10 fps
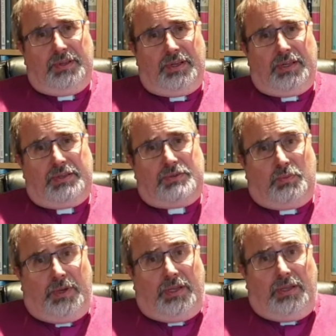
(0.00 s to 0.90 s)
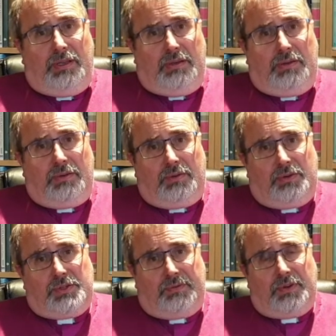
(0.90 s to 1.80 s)
And we,
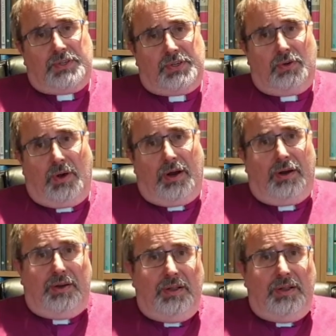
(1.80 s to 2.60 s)
those of us who are